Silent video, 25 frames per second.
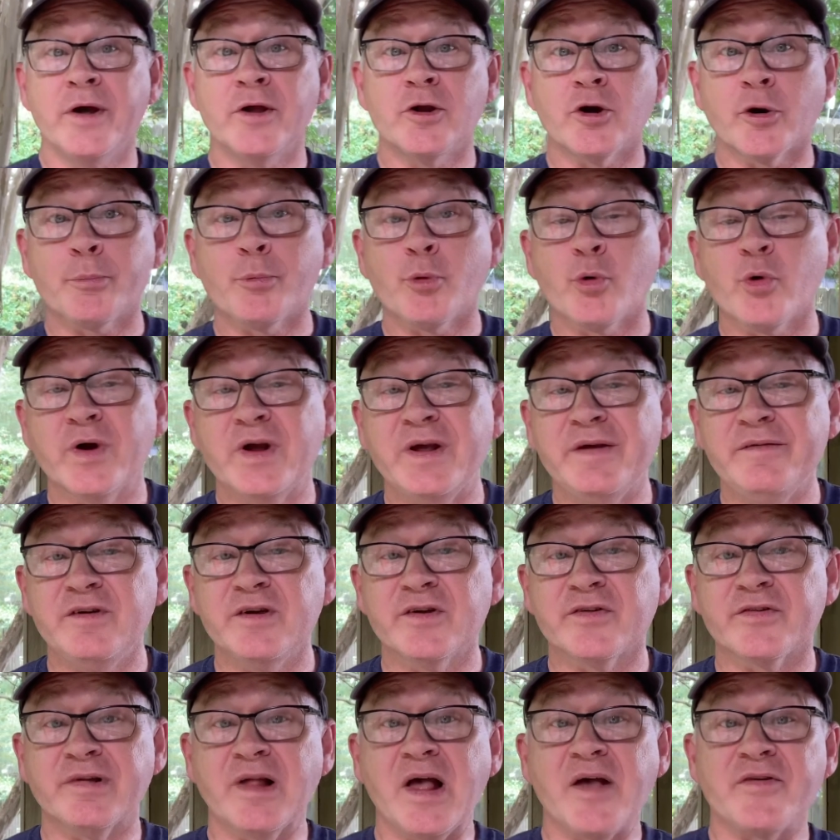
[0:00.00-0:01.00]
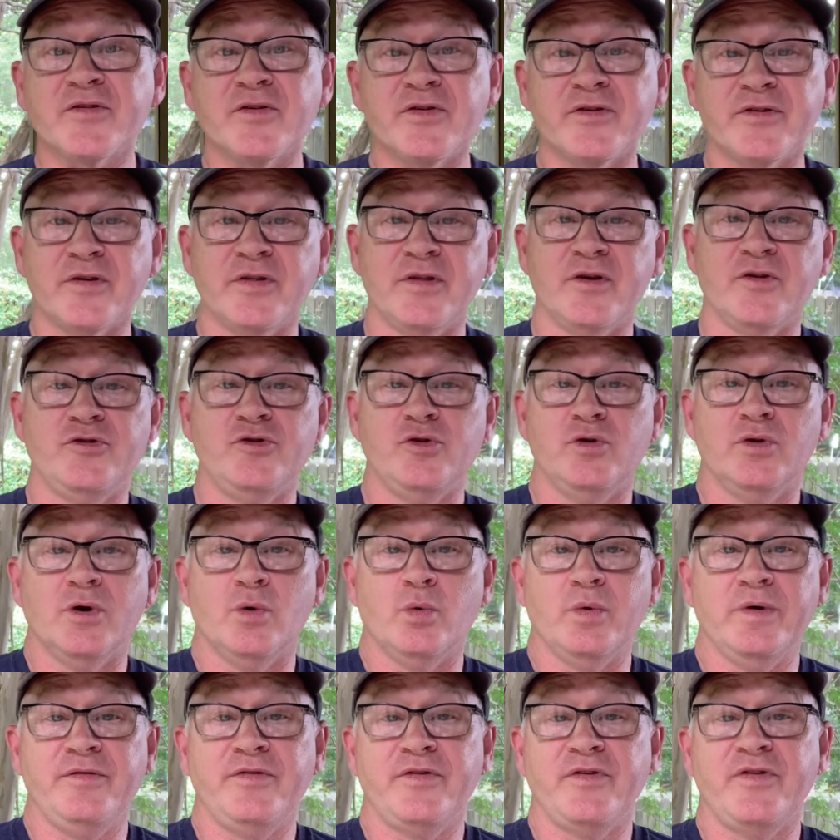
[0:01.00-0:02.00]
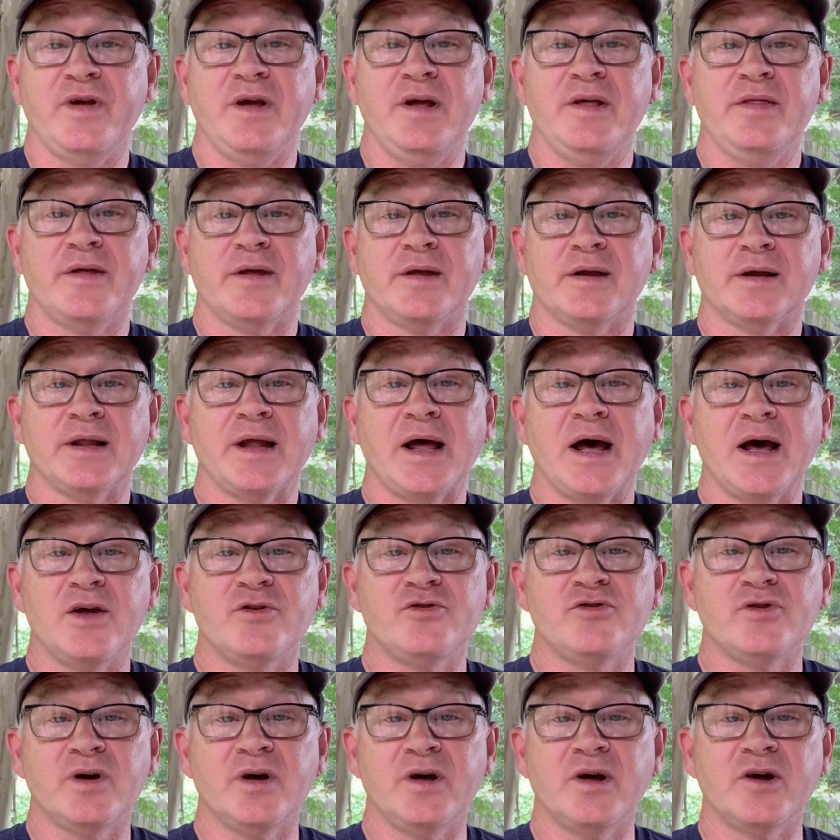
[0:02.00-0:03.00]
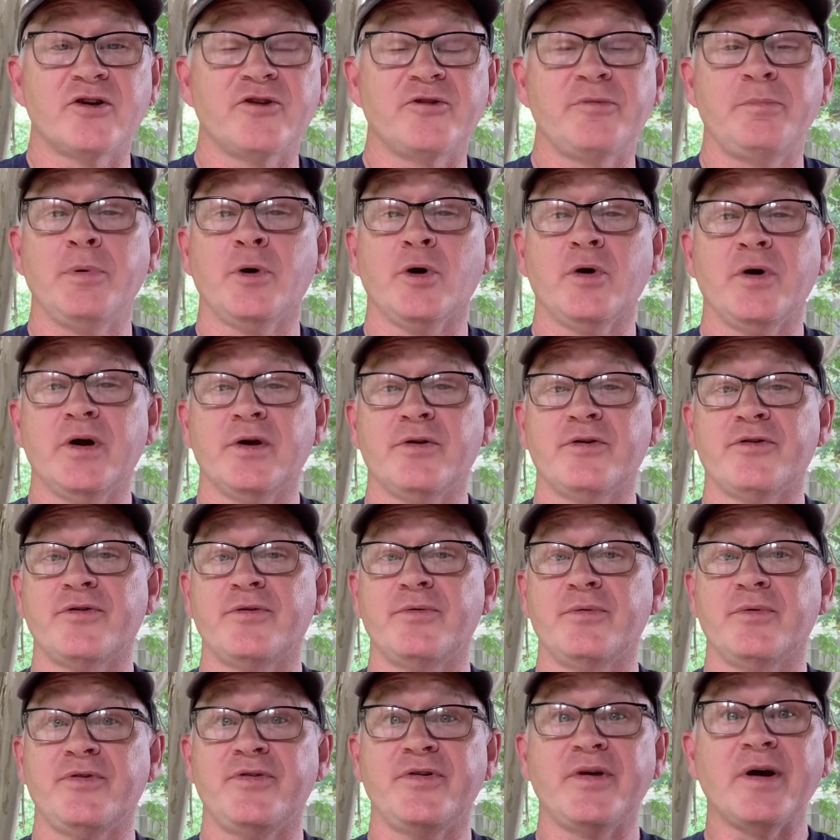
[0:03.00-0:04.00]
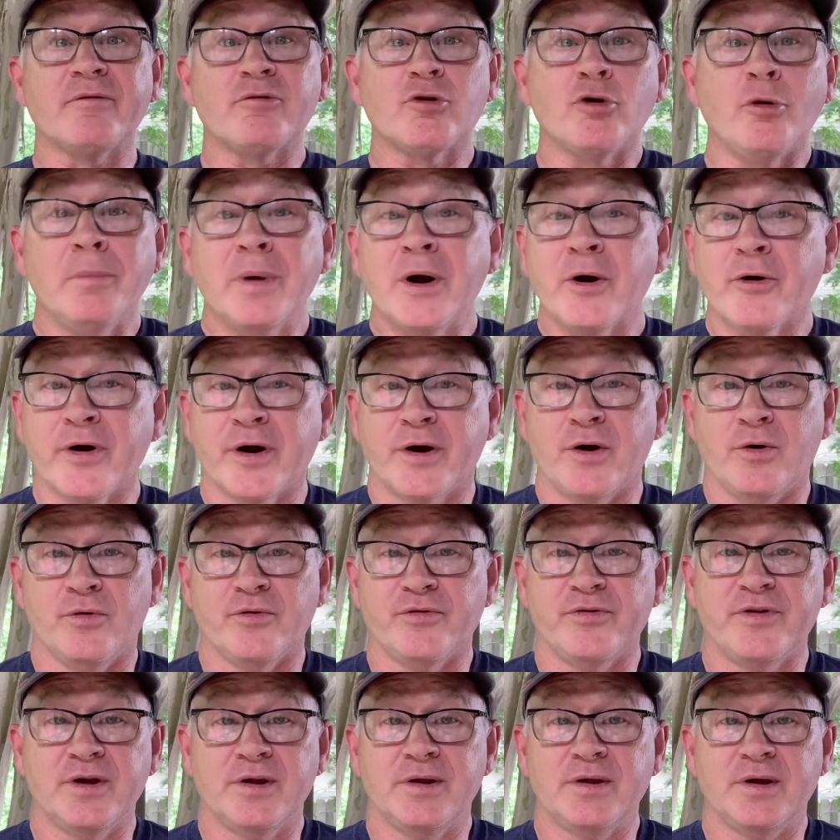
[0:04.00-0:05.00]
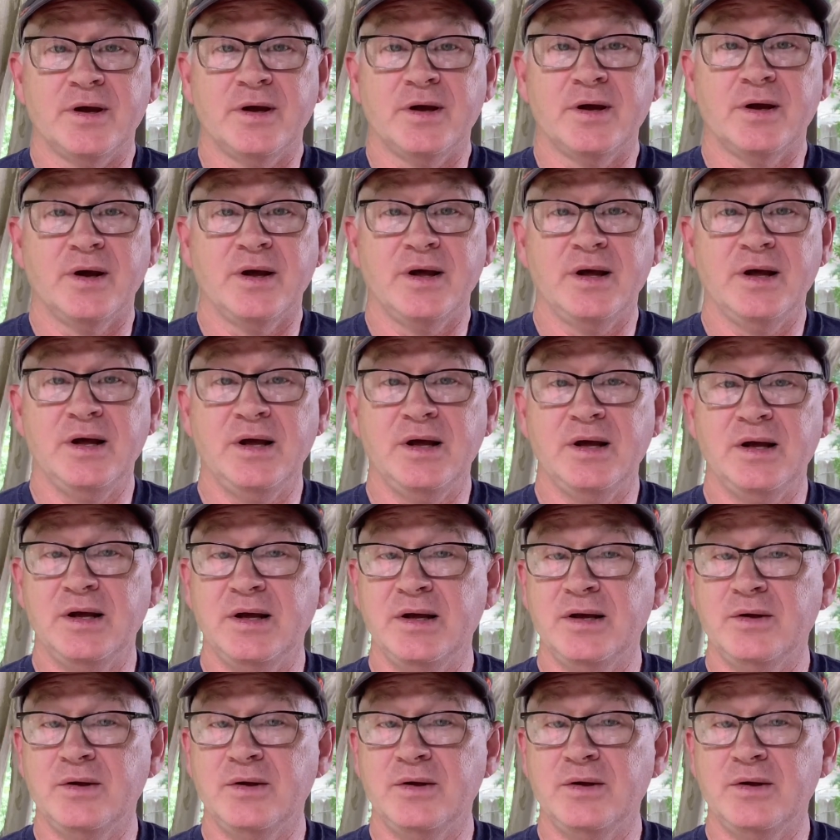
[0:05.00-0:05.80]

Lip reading: in our previous lessons in this unit, we've seen that Elijah experienced several miracles, didn't he?